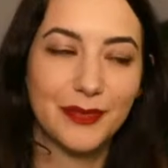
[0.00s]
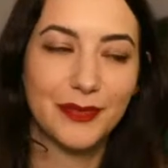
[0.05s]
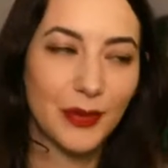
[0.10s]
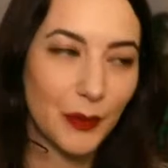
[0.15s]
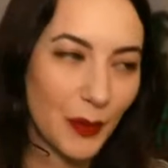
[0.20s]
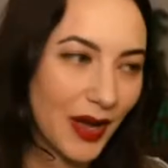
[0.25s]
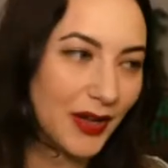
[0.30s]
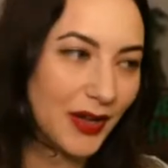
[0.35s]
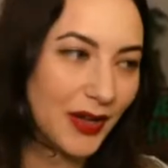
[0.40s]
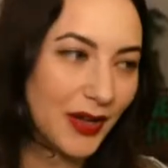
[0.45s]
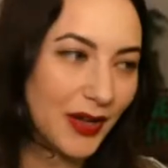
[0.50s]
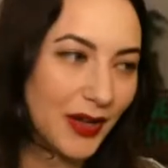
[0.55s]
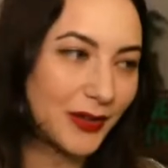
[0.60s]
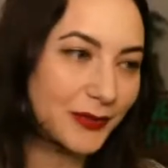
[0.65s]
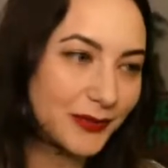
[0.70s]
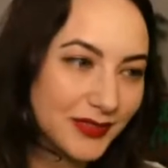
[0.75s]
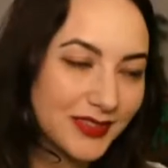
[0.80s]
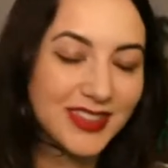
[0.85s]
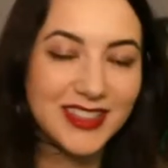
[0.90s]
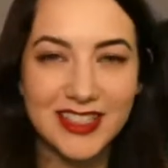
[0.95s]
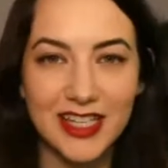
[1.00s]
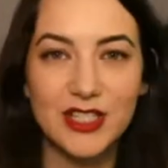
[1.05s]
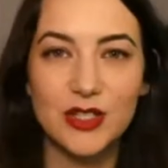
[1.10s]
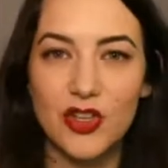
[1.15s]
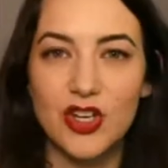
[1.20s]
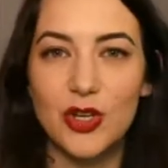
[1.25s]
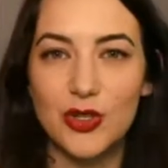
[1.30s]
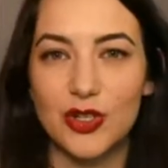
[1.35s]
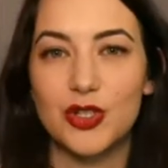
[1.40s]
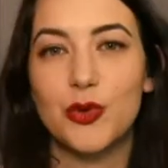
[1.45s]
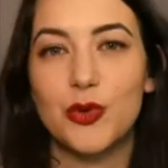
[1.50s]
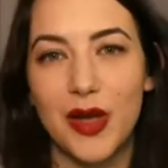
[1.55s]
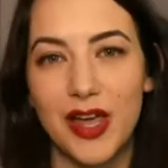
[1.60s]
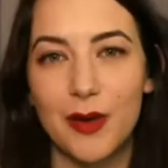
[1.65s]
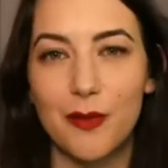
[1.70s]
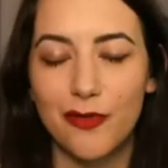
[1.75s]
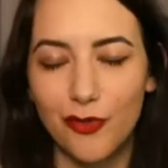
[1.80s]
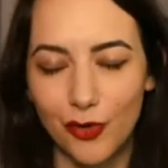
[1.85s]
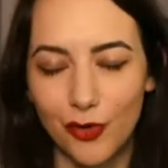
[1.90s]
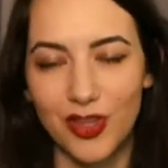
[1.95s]
well, sees all the news on Twitter
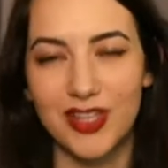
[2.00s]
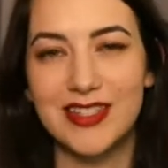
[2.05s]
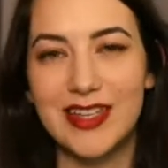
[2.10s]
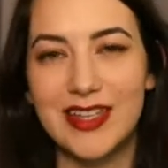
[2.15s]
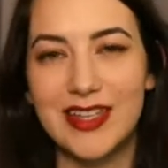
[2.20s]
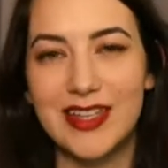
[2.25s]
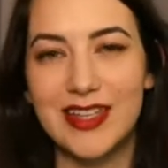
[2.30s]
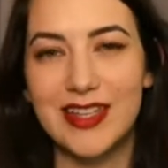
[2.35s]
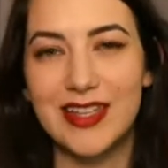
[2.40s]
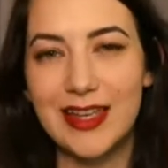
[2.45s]
before they see it.